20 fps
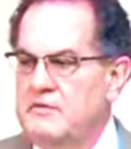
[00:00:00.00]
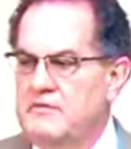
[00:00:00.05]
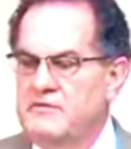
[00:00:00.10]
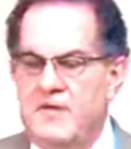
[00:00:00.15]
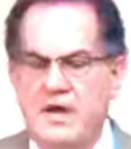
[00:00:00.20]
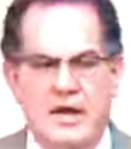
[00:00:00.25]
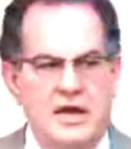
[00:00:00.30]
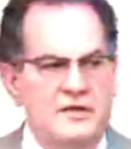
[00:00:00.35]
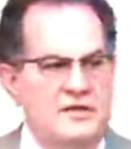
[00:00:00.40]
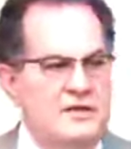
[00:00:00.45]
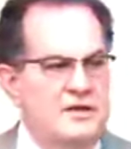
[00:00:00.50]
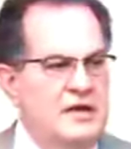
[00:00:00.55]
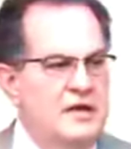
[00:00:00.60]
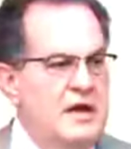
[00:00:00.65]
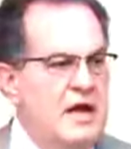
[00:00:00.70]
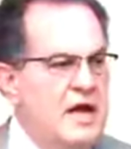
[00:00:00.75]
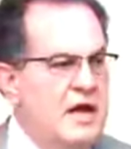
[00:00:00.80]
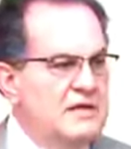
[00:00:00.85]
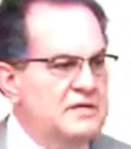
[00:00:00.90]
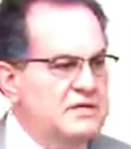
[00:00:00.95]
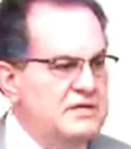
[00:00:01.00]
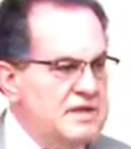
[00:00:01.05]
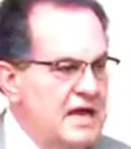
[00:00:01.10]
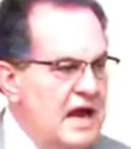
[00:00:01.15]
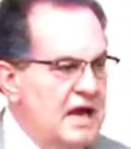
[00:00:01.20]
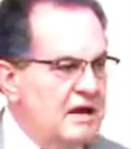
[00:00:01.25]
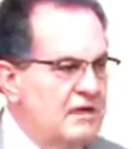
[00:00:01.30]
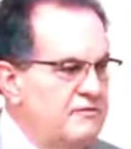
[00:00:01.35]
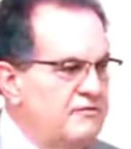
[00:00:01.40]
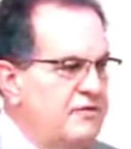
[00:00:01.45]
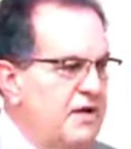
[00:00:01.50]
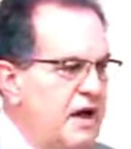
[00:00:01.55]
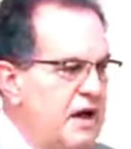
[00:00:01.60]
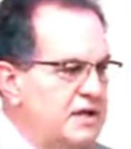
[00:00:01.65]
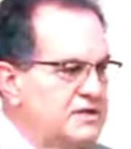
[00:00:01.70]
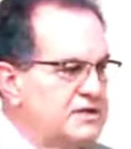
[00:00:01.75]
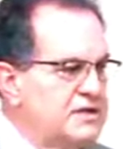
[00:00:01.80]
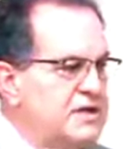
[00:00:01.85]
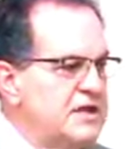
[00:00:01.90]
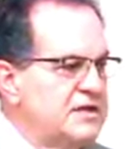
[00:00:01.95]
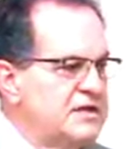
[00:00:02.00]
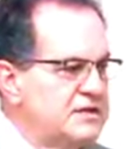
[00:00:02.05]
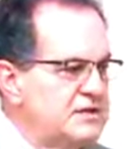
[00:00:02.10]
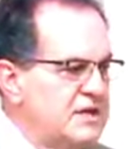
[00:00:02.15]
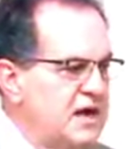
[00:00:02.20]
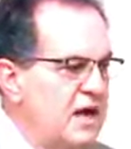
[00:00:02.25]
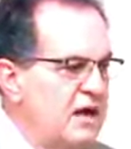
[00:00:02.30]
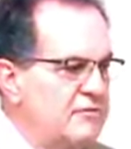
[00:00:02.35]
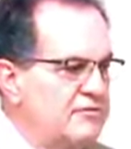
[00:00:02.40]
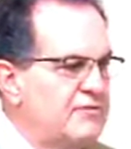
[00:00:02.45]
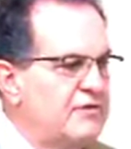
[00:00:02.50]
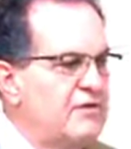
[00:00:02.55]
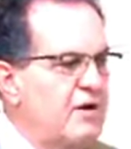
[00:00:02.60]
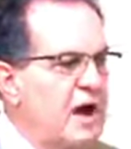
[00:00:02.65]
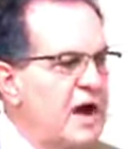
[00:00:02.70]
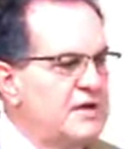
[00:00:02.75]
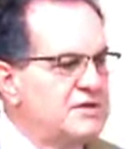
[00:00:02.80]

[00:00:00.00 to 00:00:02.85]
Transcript: Faith did not sacrifice itself